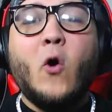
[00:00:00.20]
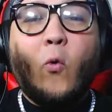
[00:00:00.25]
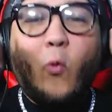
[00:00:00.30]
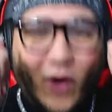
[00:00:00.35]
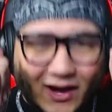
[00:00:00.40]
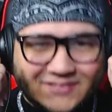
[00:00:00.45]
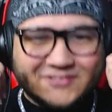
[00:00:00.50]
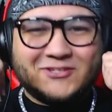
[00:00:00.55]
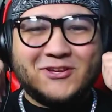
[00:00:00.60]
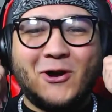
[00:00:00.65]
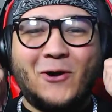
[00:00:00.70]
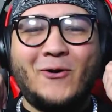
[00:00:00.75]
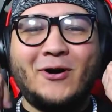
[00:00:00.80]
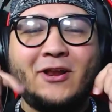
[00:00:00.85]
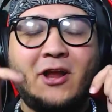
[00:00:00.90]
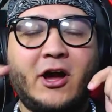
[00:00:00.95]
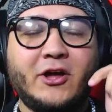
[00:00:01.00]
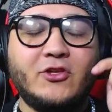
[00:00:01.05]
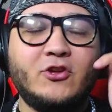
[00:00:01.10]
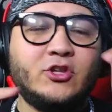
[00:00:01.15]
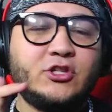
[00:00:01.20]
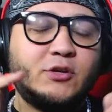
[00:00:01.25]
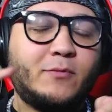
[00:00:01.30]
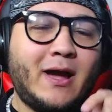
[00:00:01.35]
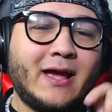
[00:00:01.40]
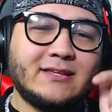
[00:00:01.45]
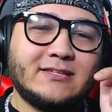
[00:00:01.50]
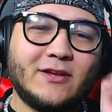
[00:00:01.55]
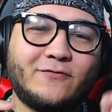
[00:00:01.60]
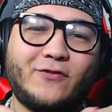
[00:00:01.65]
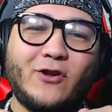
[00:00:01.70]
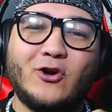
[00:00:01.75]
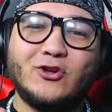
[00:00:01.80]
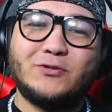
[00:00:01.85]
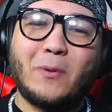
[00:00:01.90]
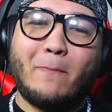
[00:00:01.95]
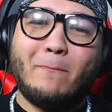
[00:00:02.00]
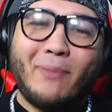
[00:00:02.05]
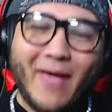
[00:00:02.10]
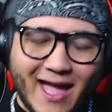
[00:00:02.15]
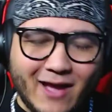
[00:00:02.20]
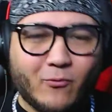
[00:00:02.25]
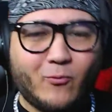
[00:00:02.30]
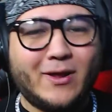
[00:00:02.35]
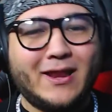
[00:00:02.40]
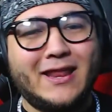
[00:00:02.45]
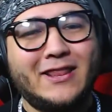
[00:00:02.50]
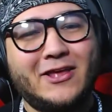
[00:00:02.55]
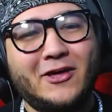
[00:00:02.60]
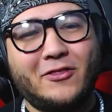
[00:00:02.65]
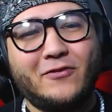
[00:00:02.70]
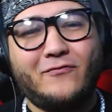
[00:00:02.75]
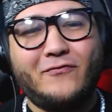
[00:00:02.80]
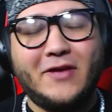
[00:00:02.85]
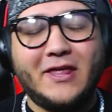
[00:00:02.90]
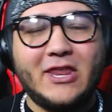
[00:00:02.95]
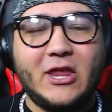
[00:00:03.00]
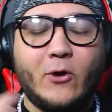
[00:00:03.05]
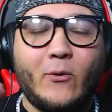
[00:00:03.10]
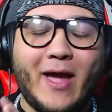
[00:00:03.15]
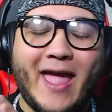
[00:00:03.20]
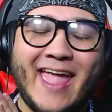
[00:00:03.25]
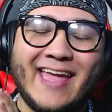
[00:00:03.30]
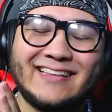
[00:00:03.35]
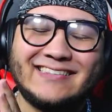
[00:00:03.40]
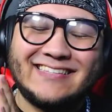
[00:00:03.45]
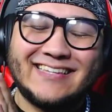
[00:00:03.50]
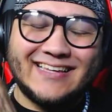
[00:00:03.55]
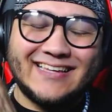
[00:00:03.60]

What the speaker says: What's going on, YouTube? Iamsickflowz, we're back with another video, and